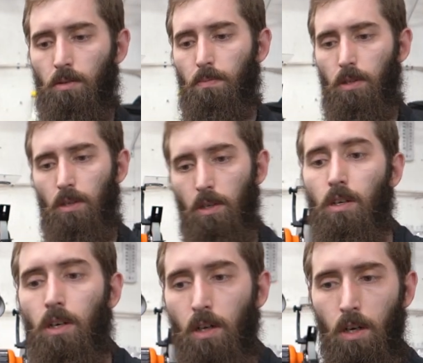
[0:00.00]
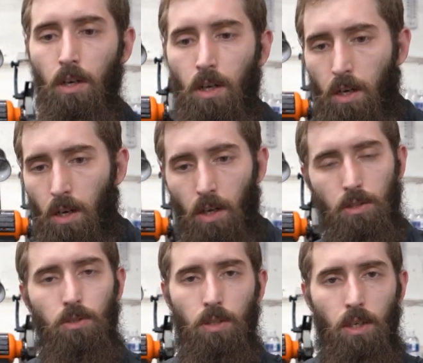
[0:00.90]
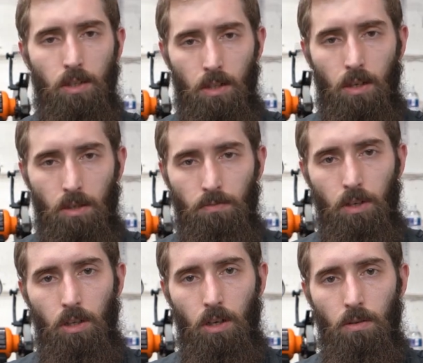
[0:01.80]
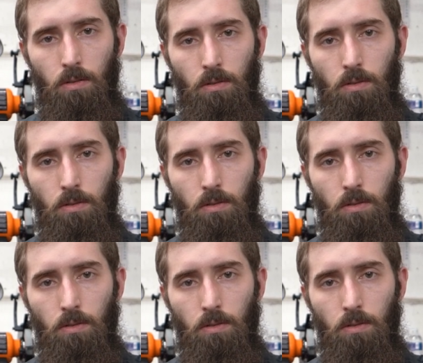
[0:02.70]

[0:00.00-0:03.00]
But I'll see you guys in the next video.